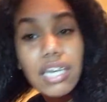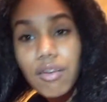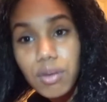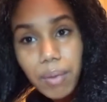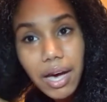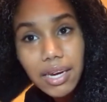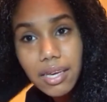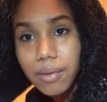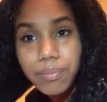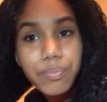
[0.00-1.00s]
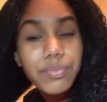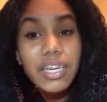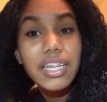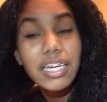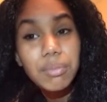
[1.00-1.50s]
to everybody
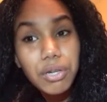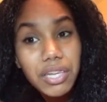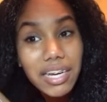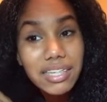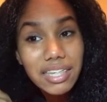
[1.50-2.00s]
that's birthdays